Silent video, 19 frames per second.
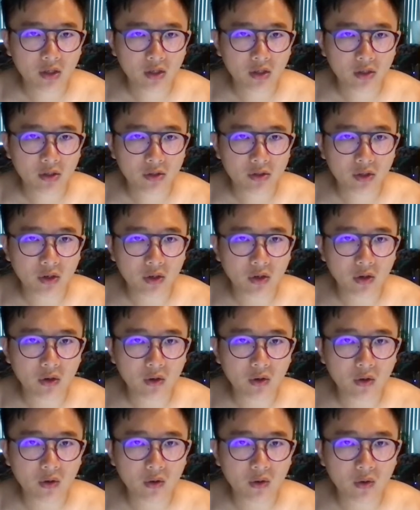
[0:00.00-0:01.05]

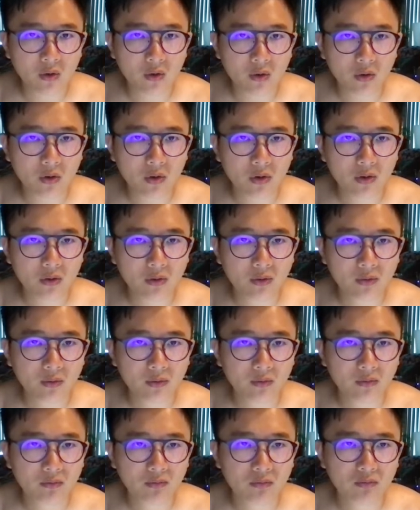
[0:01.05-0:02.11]
So
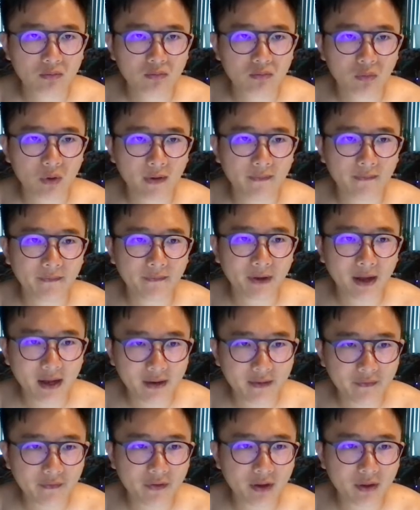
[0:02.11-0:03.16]
we have
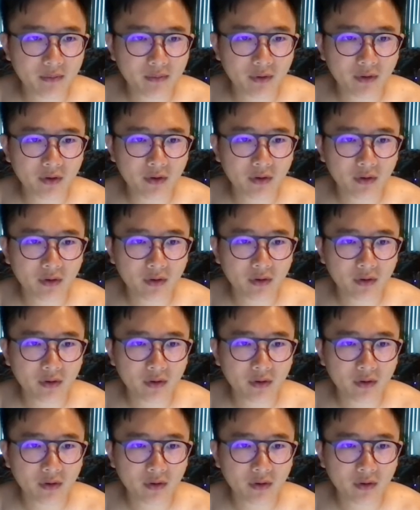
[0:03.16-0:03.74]
5 number